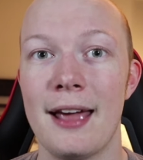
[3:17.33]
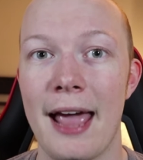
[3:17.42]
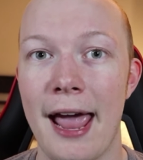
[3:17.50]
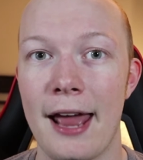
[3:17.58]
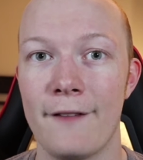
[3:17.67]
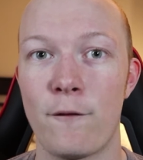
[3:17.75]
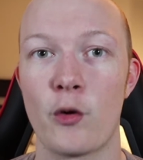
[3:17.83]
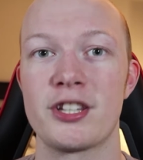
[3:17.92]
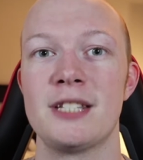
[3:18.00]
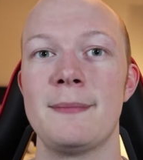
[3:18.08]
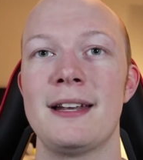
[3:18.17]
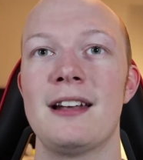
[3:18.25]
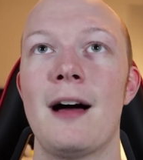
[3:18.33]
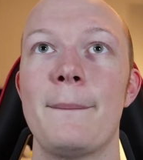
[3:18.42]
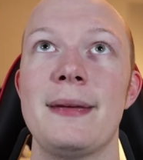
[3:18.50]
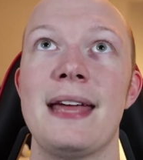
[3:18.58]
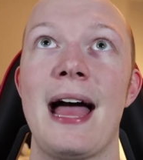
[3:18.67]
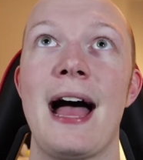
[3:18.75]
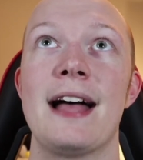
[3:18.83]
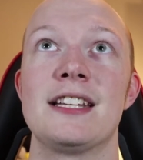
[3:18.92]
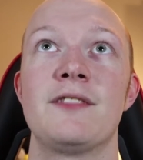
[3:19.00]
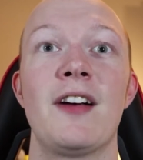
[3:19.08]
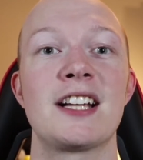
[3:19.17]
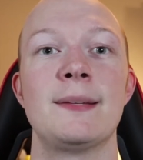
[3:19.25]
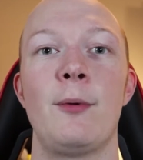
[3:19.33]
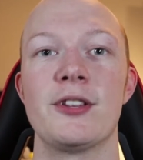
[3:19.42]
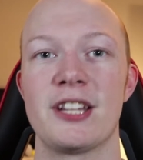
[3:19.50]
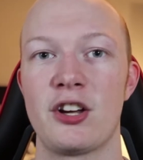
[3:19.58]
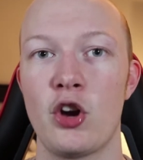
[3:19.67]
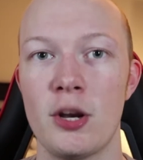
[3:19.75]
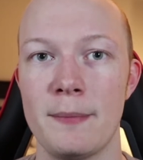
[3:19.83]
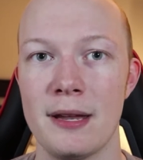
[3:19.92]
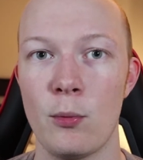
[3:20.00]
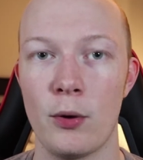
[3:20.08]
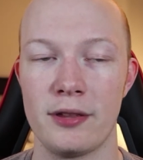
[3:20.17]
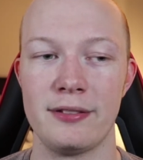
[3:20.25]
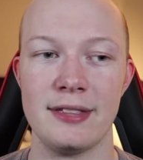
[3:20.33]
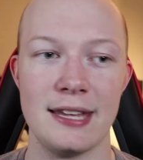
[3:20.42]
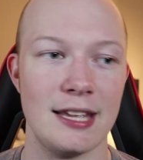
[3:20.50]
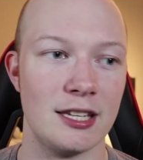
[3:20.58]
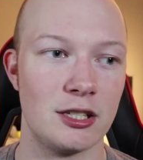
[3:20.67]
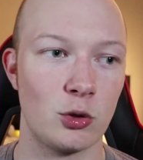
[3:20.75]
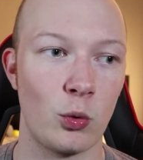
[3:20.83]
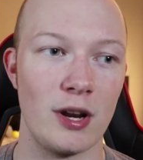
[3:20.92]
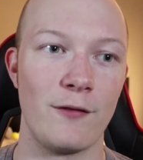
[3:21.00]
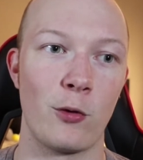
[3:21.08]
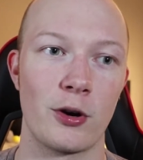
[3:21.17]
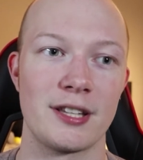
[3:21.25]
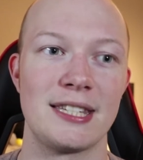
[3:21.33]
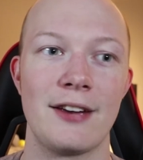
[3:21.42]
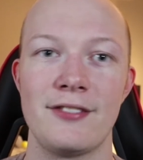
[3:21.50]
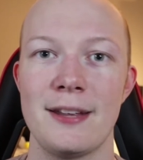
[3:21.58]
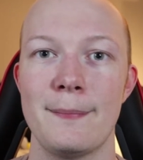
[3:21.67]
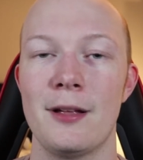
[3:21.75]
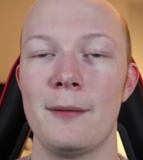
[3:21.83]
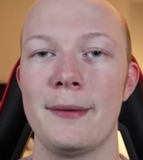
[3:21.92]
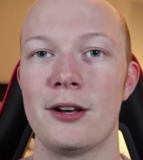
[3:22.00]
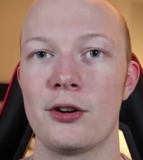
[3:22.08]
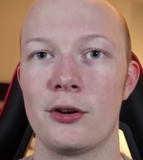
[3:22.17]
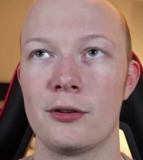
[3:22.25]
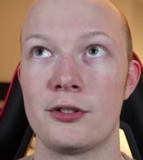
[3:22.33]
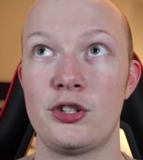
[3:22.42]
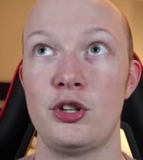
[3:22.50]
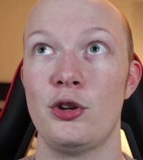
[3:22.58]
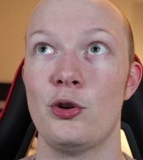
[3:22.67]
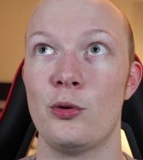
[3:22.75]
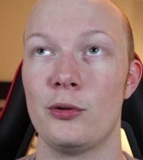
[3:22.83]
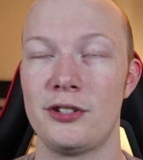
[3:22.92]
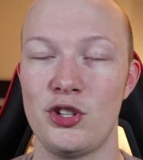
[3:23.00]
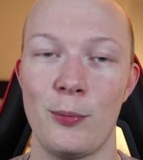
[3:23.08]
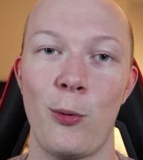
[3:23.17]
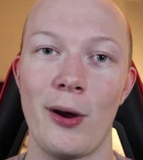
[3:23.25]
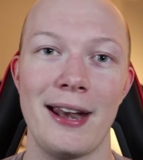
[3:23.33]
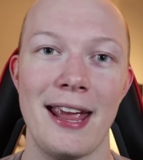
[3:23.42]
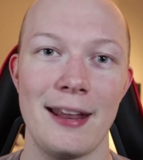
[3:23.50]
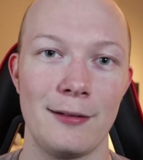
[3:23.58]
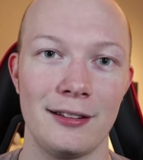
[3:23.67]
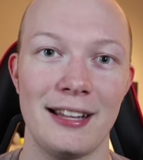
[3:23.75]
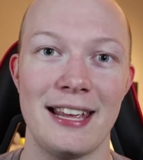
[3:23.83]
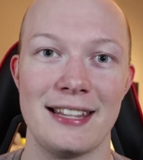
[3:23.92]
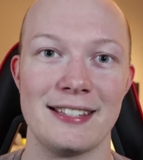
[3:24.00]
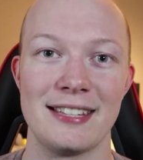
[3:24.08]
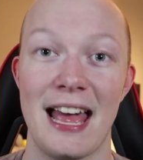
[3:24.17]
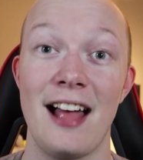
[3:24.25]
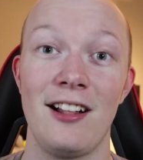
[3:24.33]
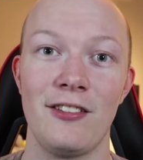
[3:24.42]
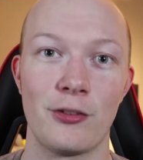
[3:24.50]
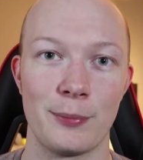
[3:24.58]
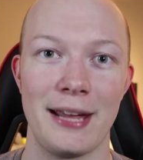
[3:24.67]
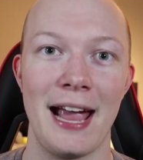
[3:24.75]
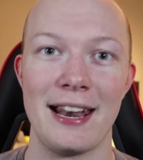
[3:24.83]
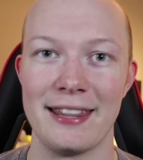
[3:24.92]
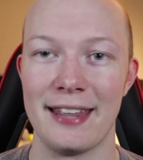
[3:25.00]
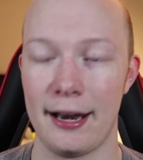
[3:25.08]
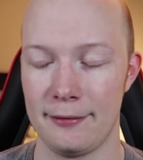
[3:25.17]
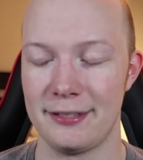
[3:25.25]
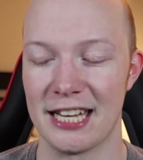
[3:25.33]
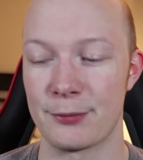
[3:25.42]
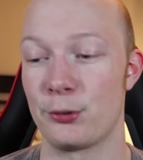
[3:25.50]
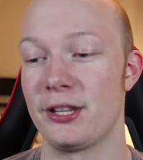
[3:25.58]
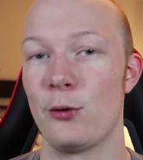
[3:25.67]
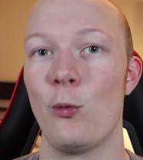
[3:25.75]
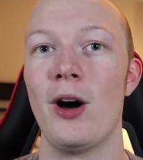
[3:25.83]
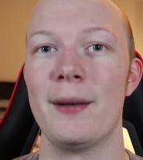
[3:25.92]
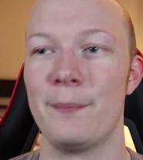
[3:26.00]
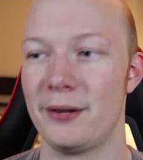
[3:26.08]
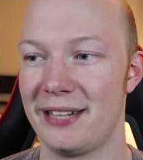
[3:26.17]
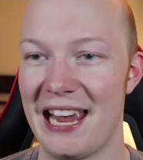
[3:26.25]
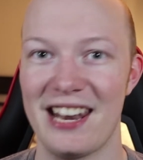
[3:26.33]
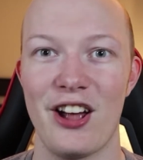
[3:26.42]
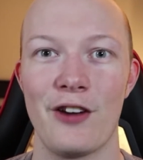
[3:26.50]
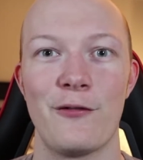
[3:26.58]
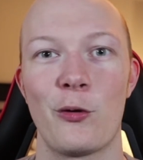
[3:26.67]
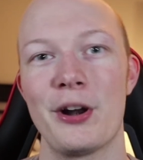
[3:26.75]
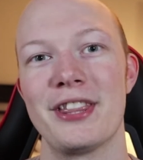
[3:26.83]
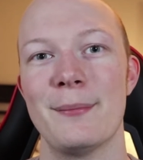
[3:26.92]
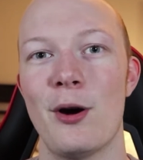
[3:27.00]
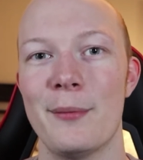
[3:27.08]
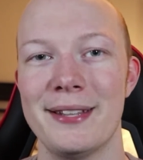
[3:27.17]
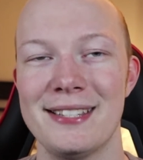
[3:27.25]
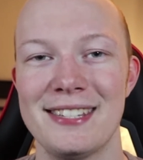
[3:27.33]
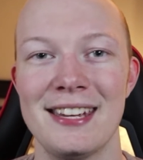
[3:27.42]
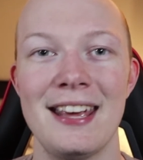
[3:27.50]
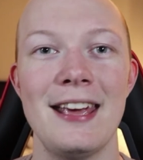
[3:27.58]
And it forces me to not be as flexible as I could be with the 24 to 70mm to 2.8 lens L from Canon that I desperately want but cannot afford at the moment.